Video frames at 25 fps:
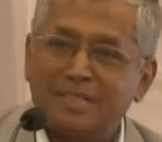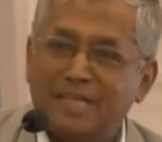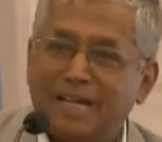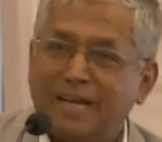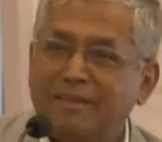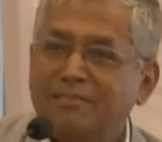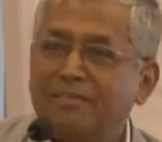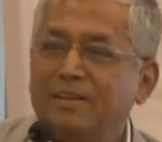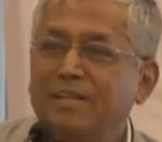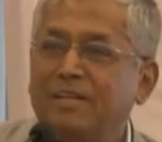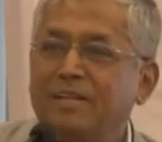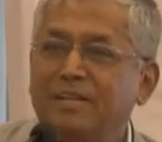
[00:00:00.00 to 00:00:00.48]

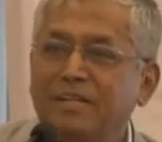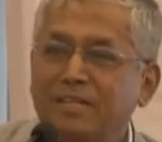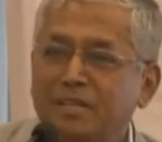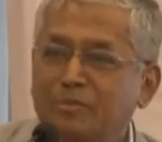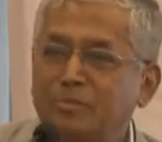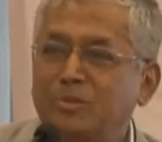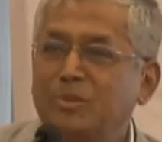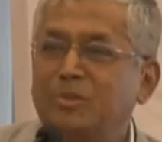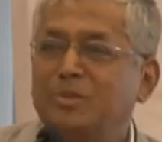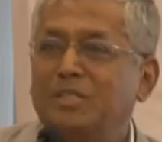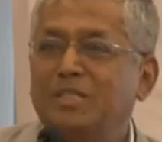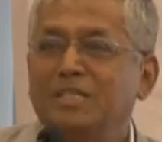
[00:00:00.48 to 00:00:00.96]
traveling,
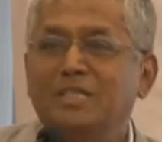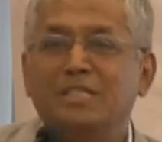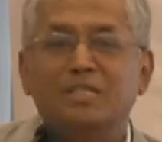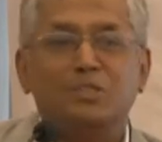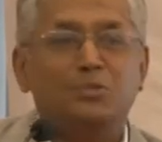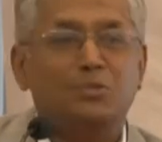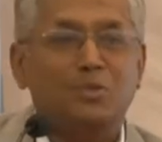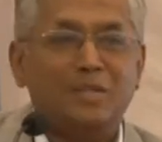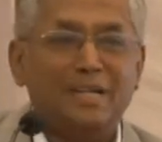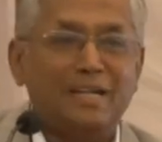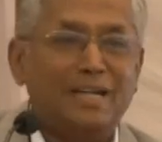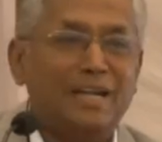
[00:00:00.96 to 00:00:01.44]
commuting
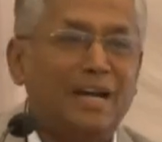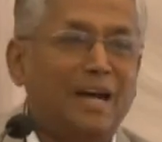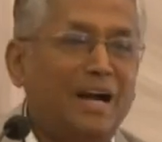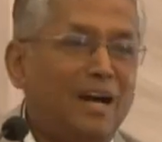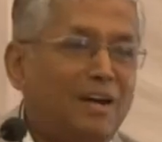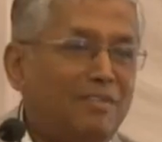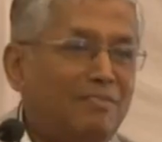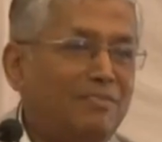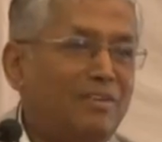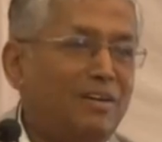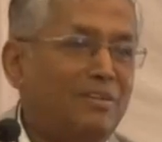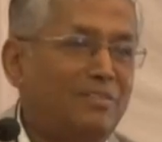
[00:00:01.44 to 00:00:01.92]
is one and a
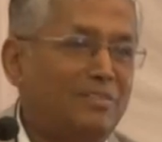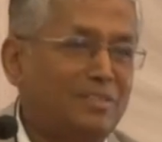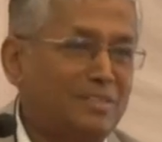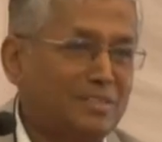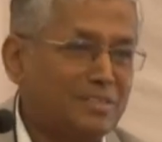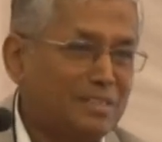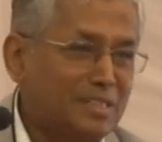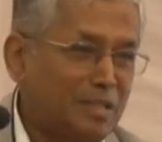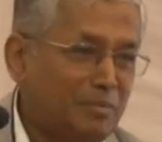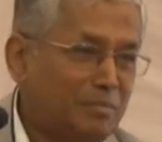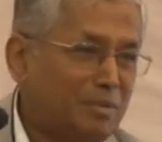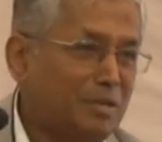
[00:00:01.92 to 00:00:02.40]
half
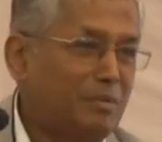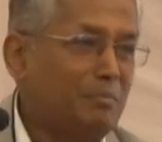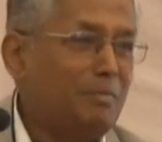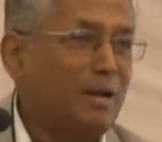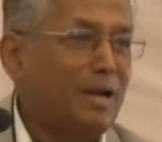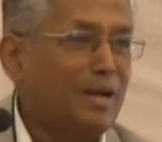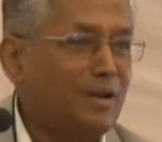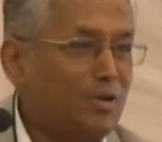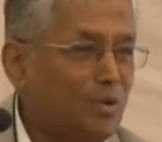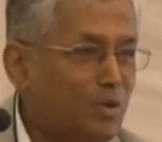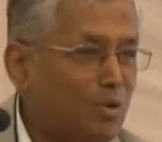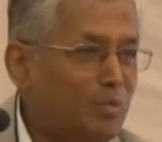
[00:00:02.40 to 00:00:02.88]
hours, coming
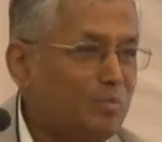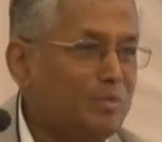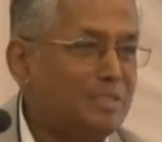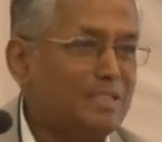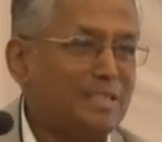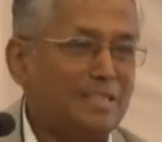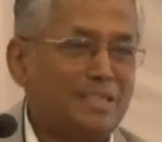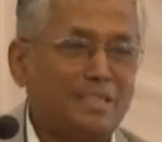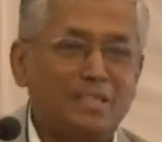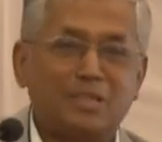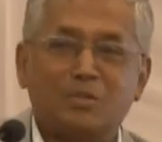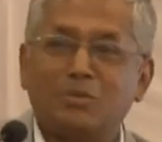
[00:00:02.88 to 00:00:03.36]
back home is
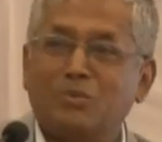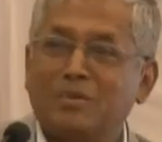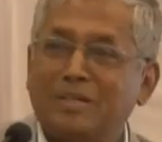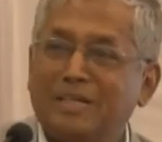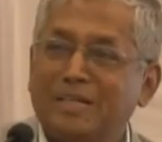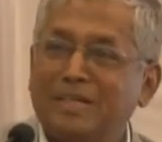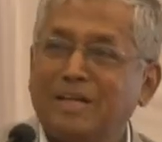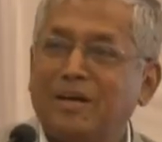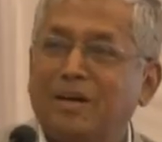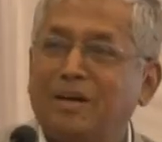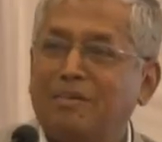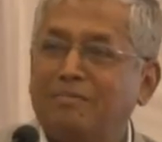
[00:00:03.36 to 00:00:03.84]
another one
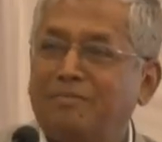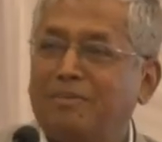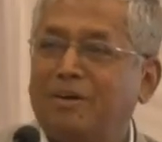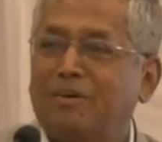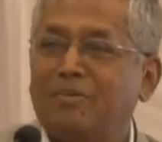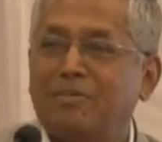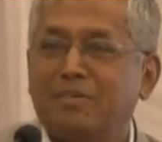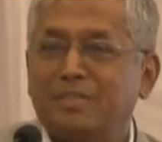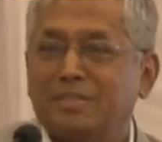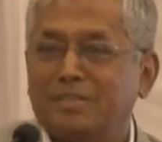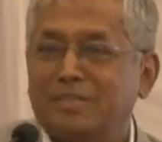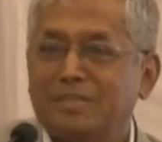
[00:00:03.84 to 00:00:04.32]
and a half
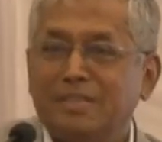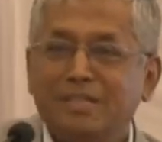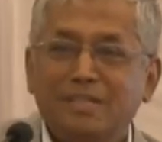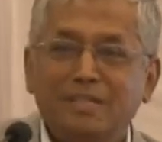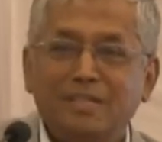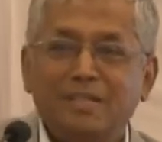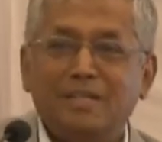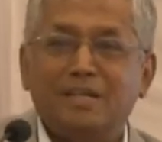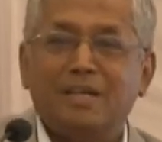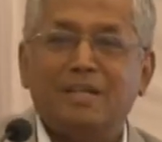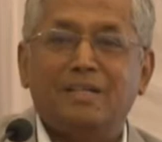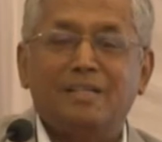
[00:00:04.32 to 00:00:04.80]
hours,
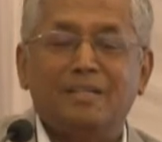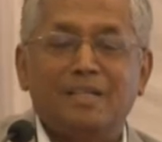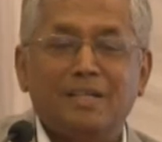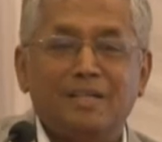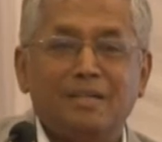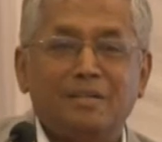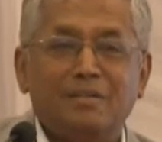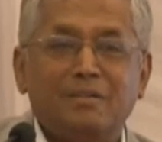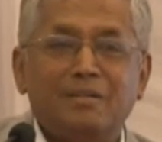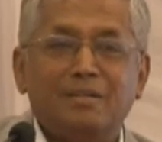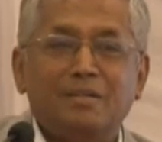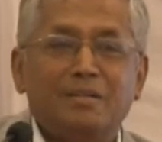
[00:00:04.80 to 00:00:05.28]
and
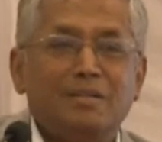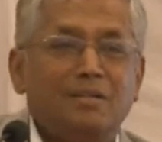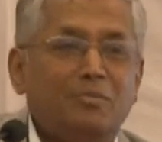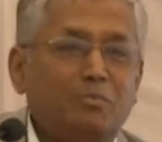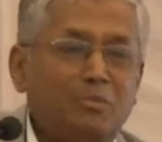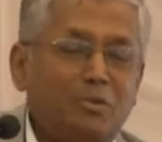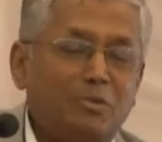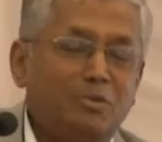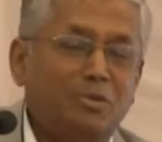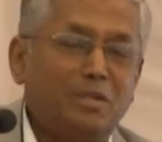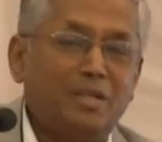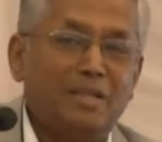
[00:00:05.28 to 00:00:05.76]
then
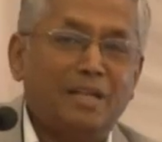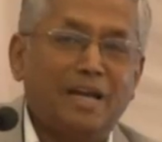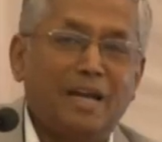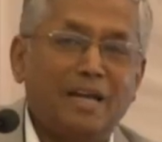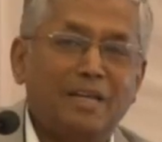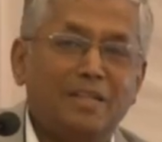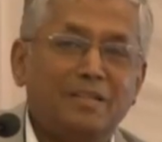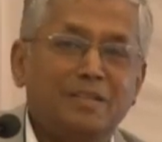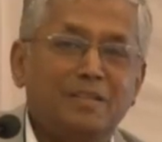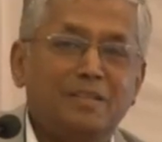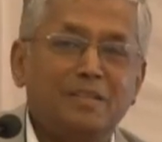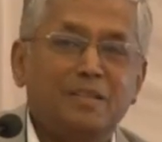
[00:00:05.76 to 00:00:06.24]
between
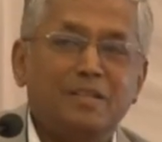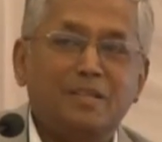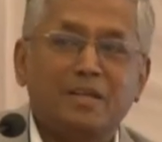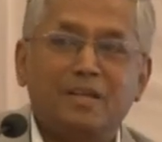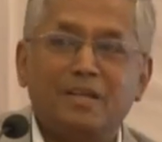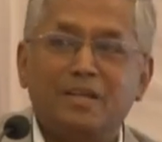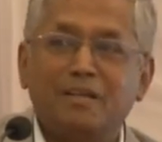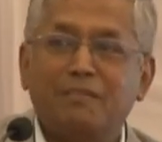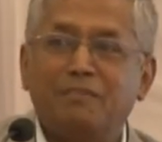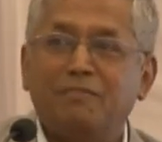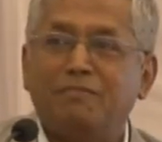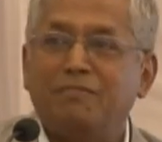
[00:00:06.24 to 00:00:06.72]

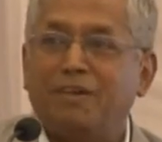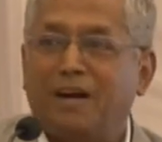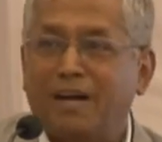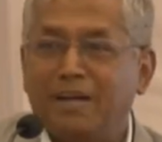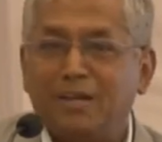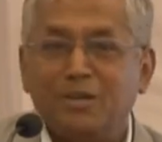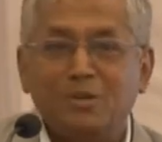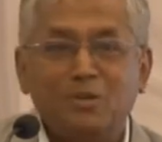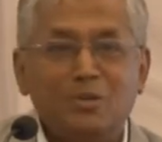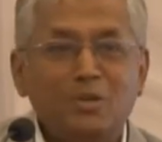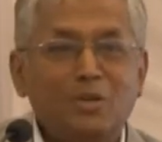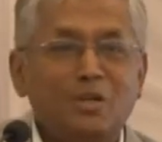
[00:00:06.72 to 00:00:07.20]

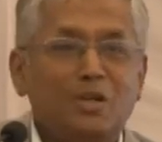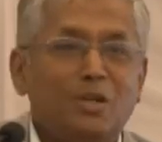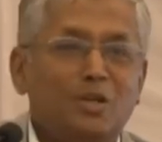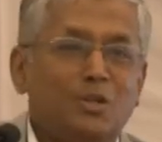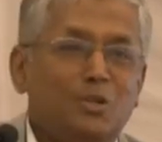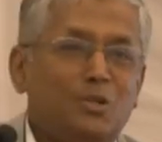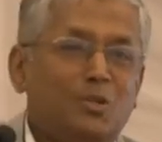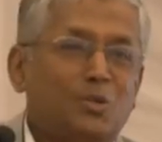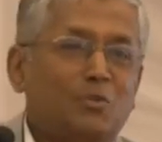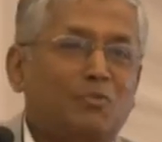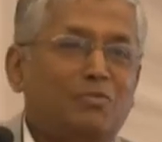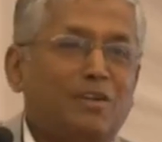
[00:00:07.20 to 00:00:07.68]

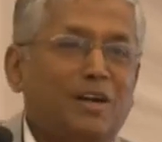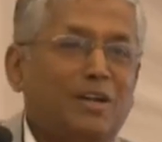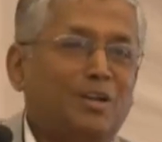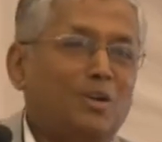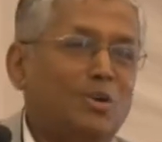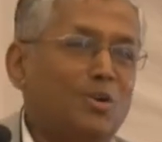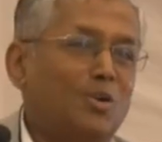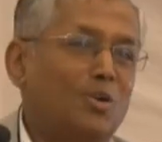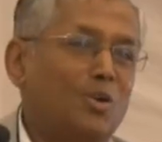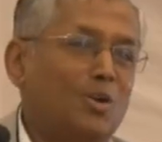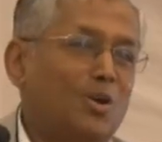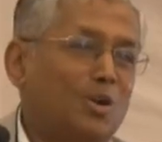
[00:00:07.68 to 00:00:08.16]
9.35 to 5
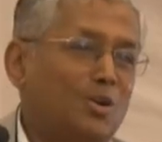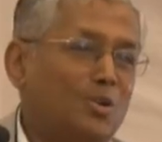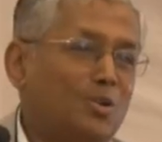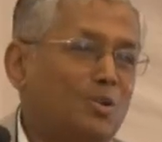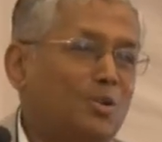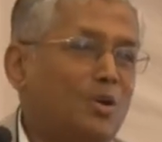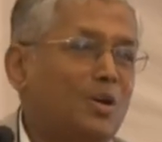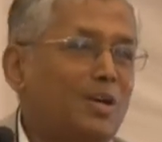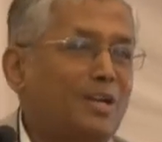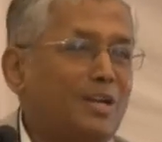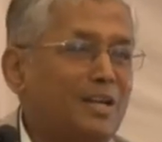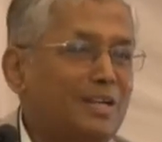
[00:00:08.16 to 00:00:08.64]
o'clock
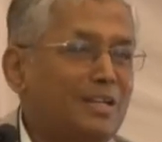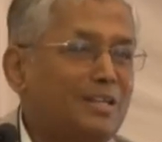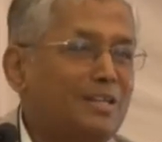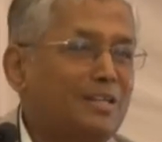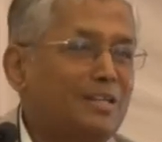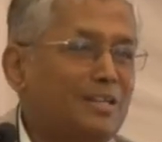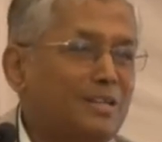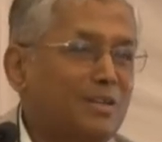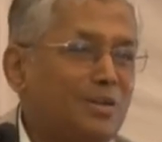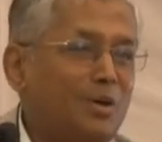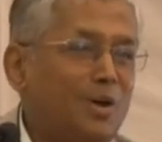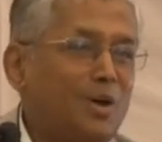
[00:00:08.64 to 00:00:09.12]
you are at
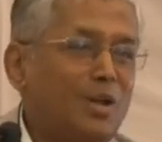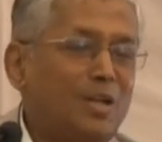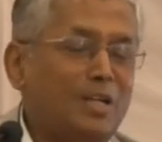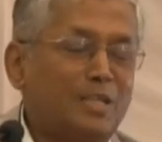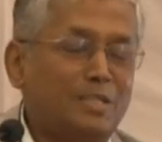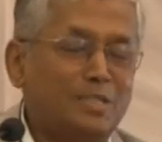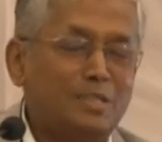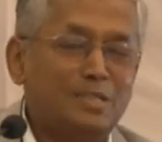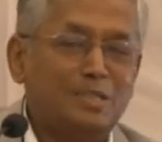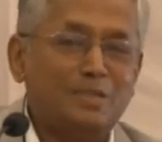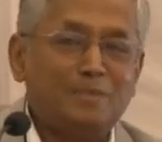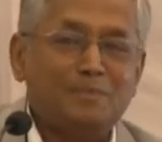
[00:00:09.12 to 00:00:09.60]
the
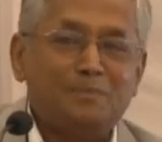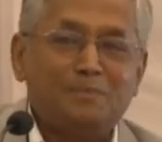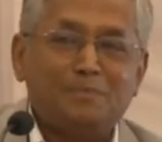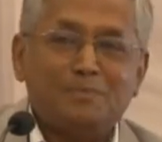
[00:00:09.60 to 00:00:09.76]
college.